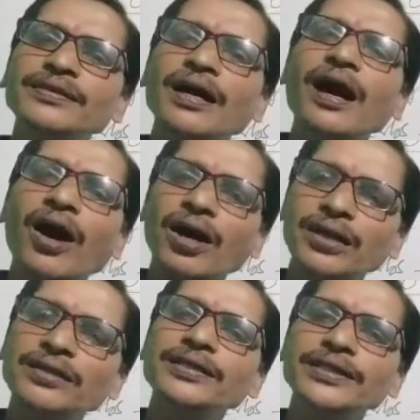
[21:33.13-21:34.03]

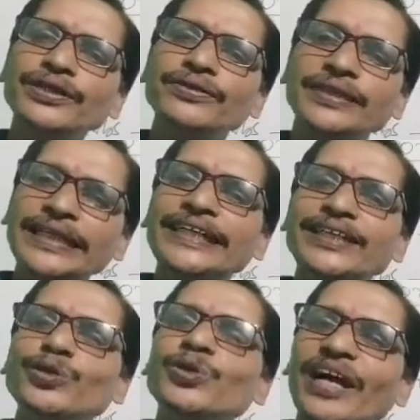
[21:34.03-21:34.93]
Or did
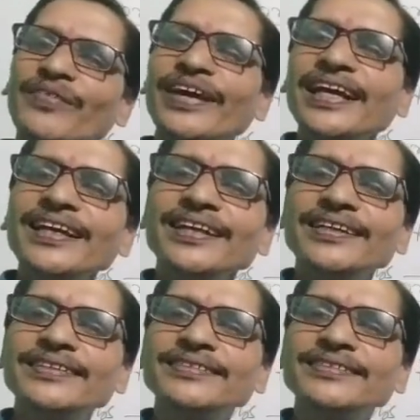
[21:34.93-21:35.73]
you avail?